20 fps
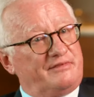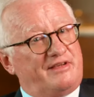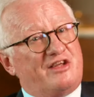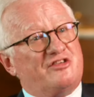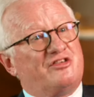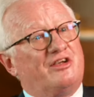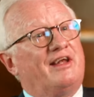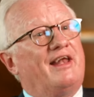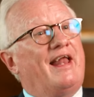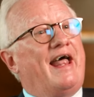
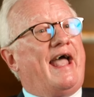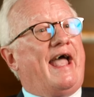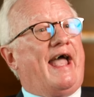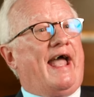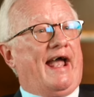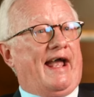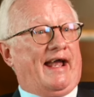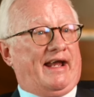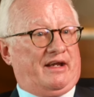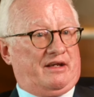There's a
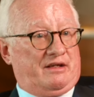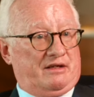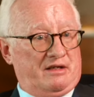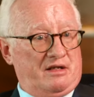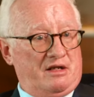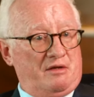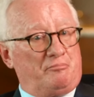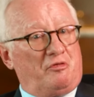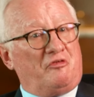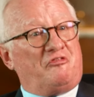lag
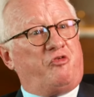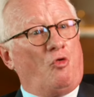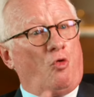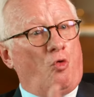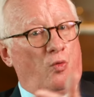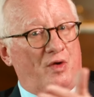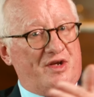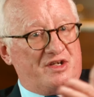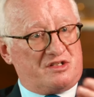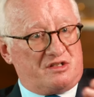
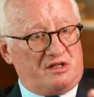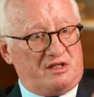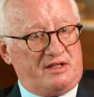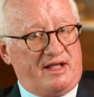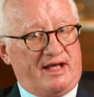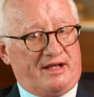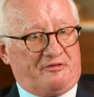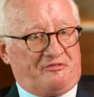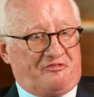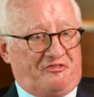before we see
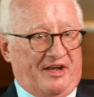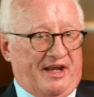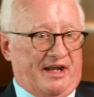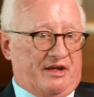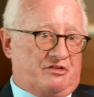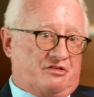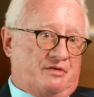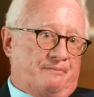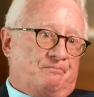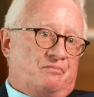that
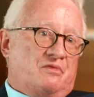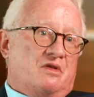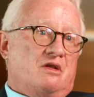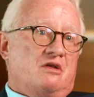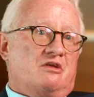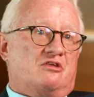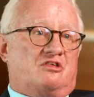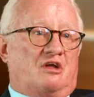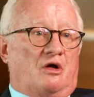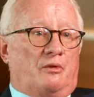effect.
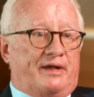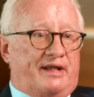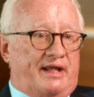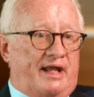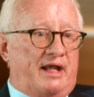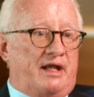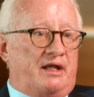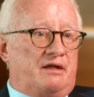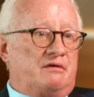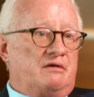So
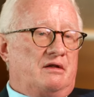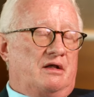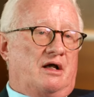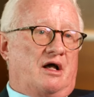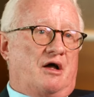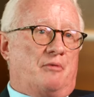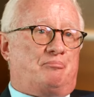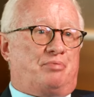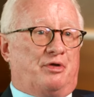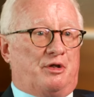again,
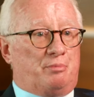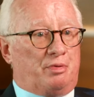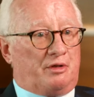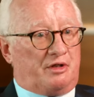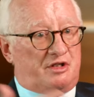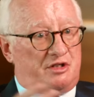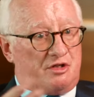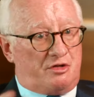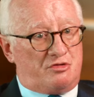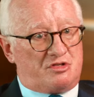people are
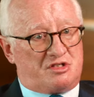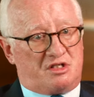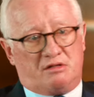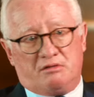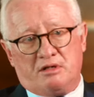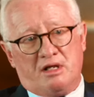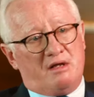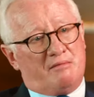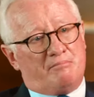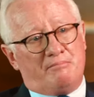
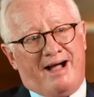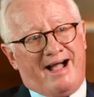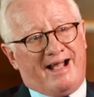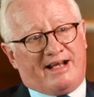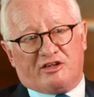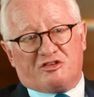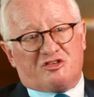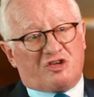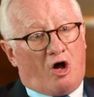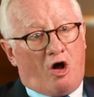using,
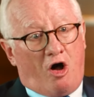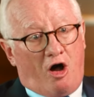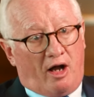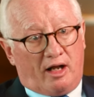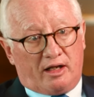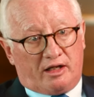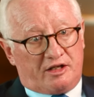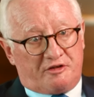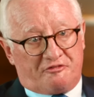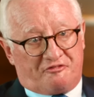markets are
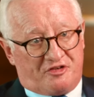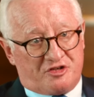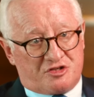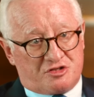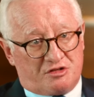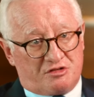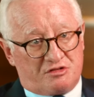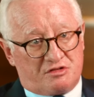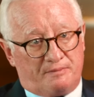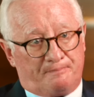highly
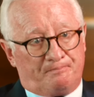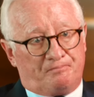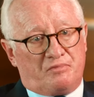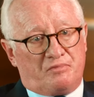efficient.